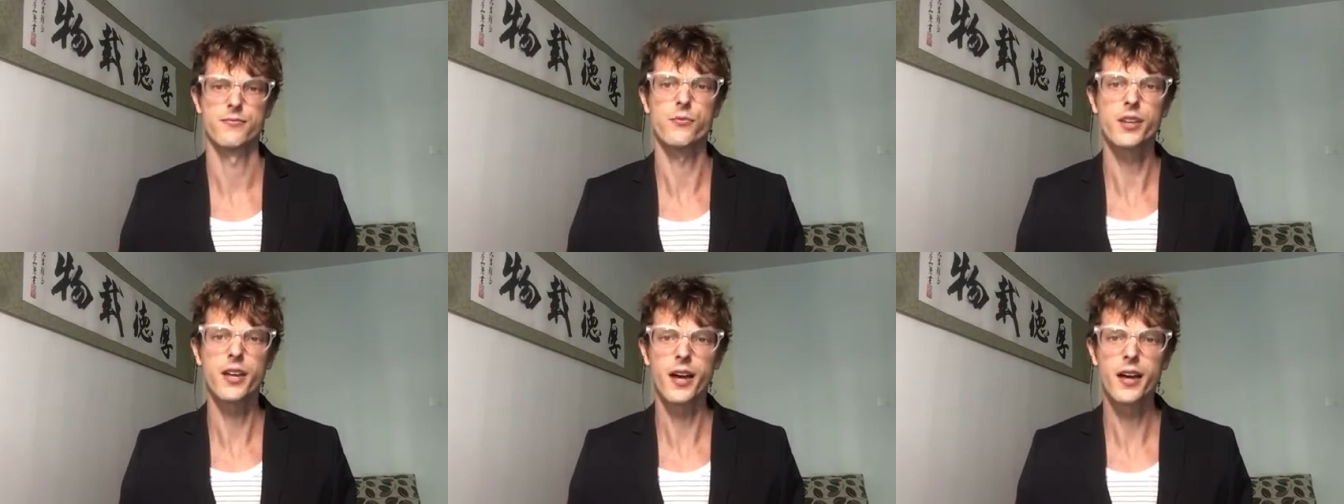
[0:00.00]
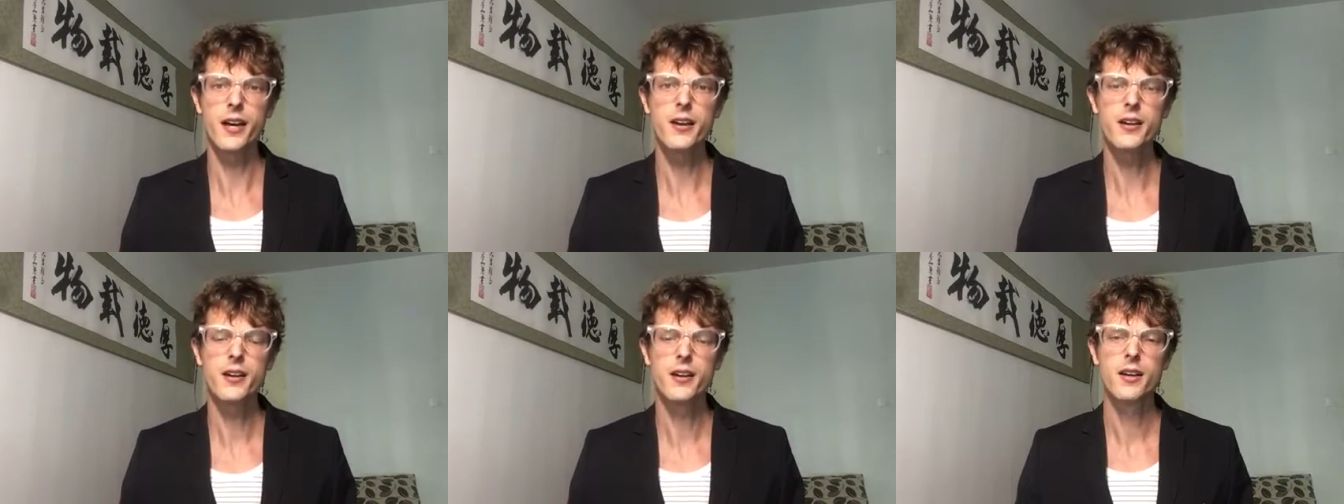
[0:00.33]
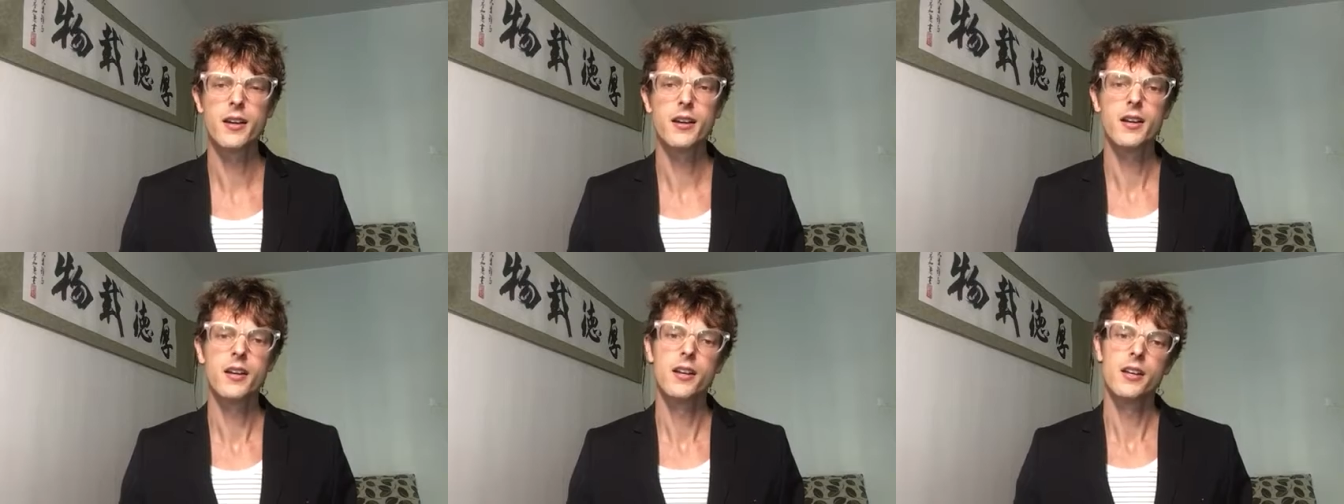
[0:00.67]
Okay?
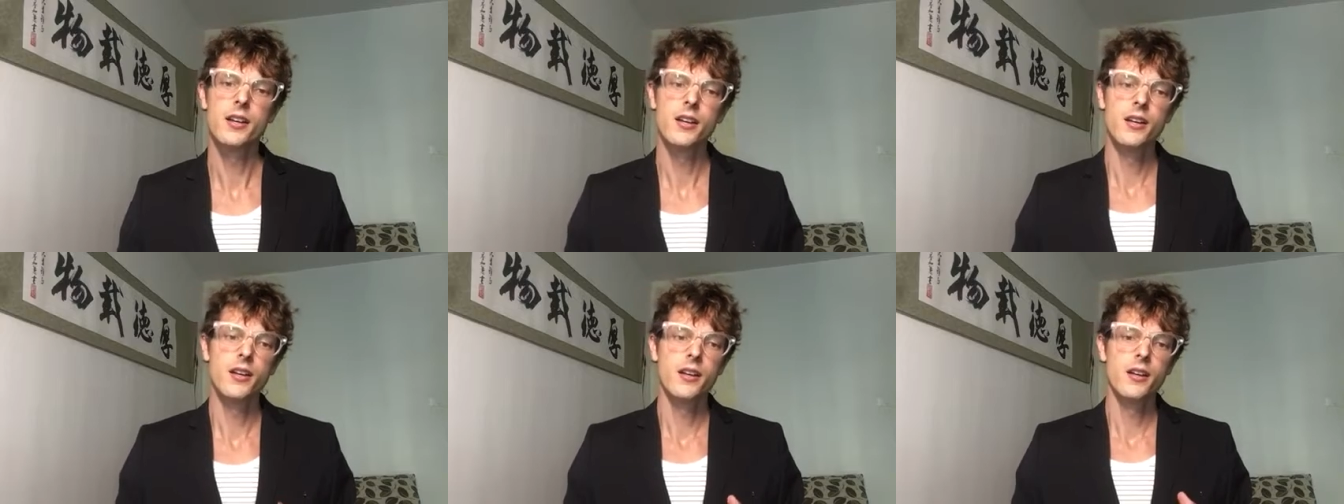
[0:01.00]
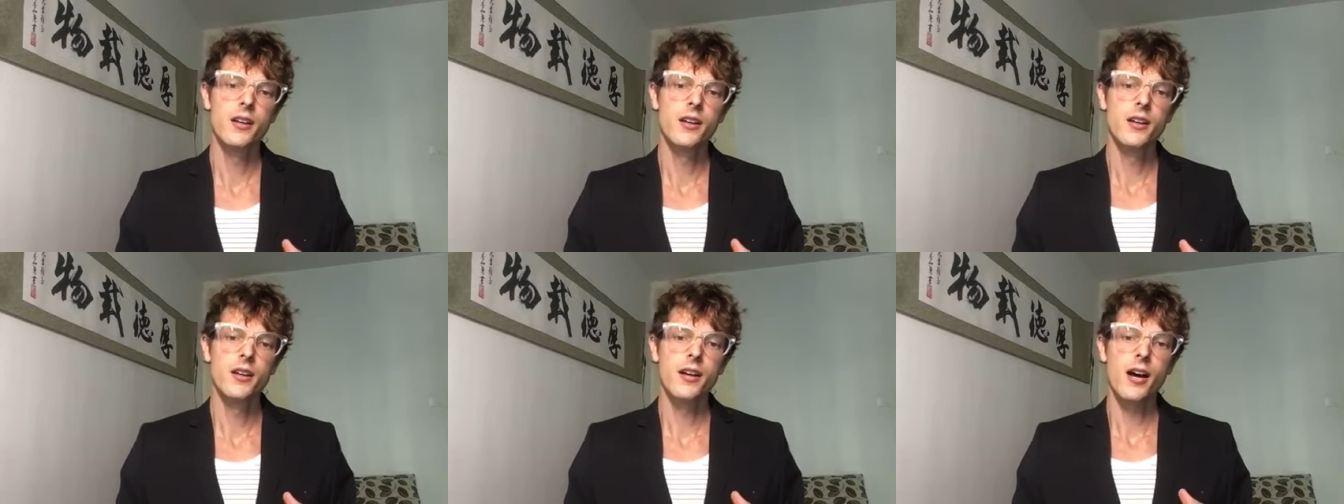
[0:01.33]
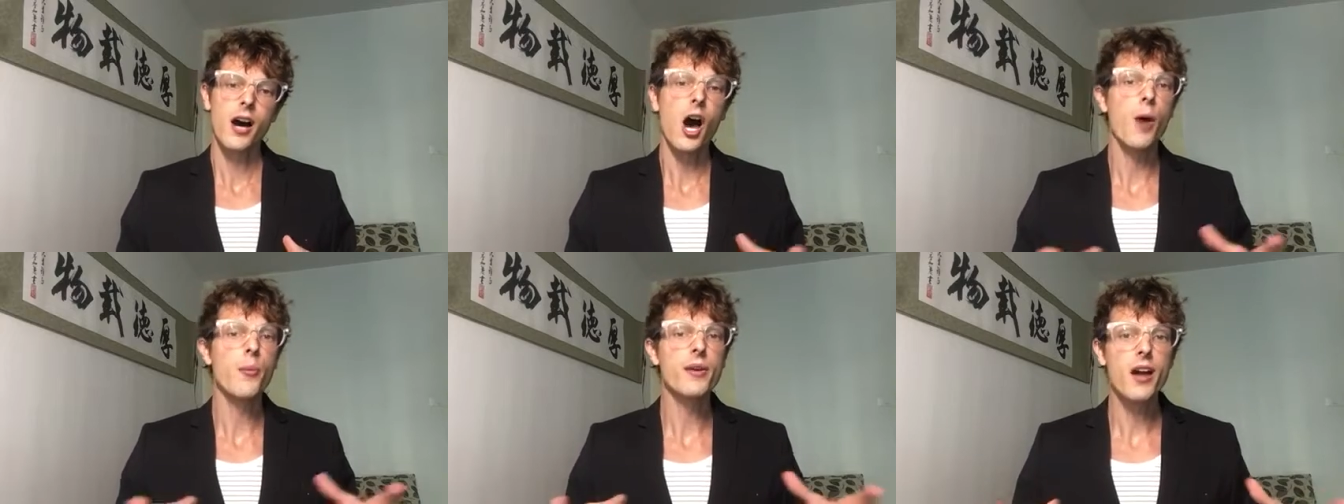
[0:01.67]

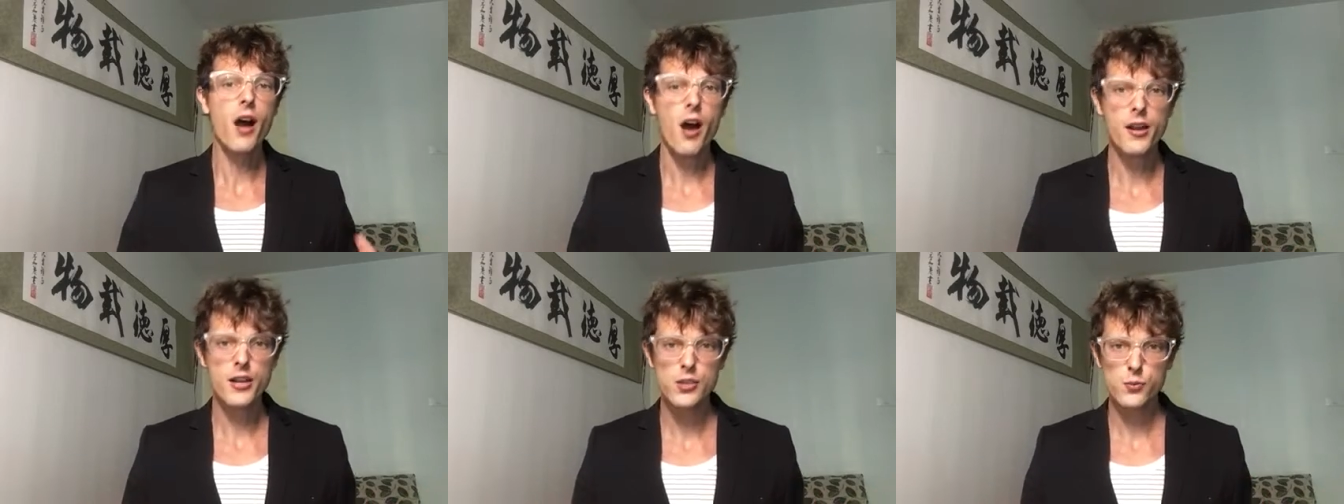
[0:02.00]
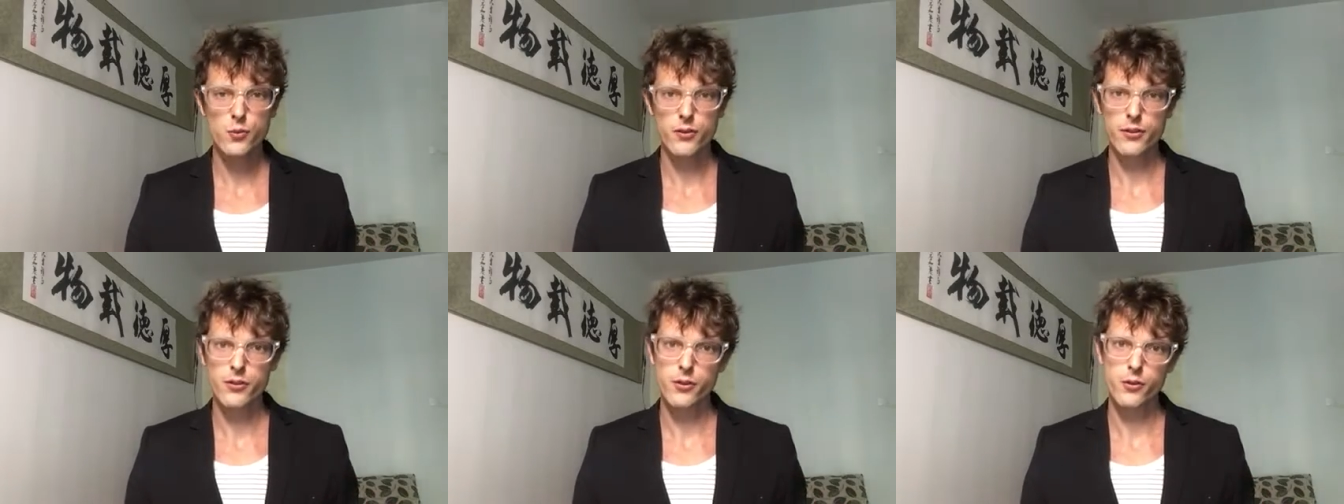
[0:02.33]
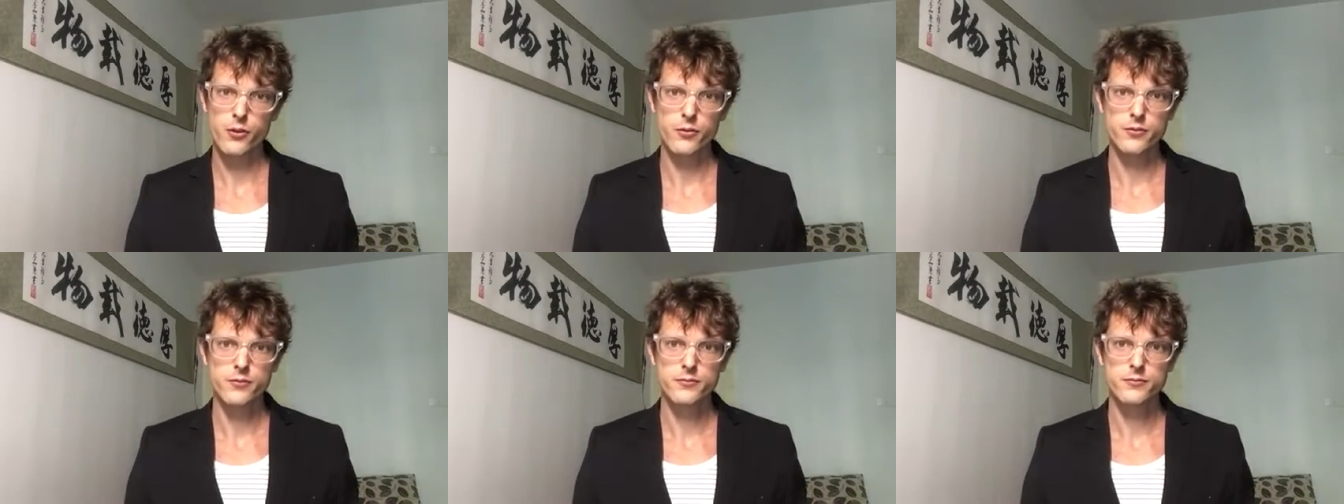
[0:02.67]
I'll be honest with
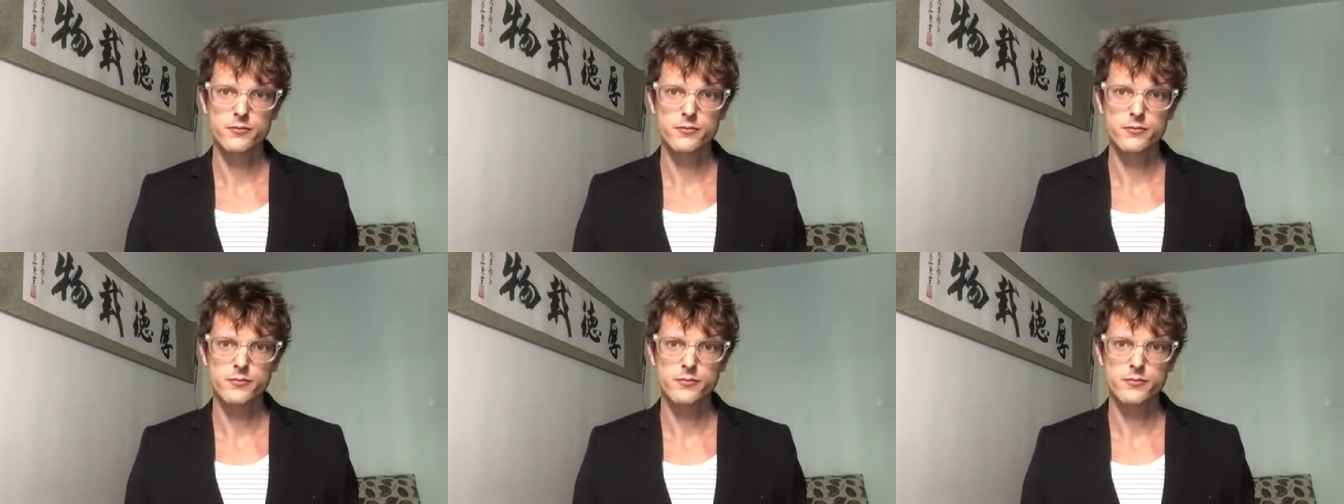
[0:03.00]
you.